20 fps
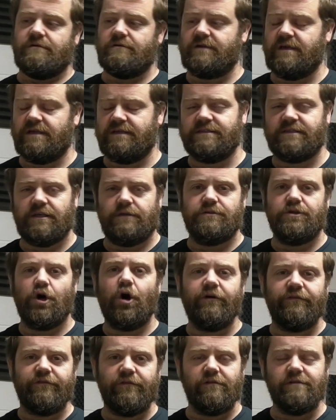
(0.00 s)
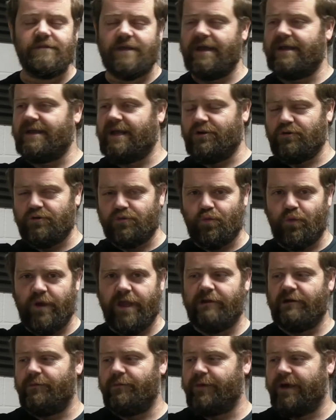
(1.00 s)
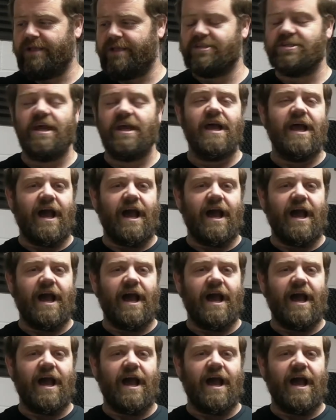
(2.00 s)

Okay, sounds awful. Yeah, I know, way out of pitch.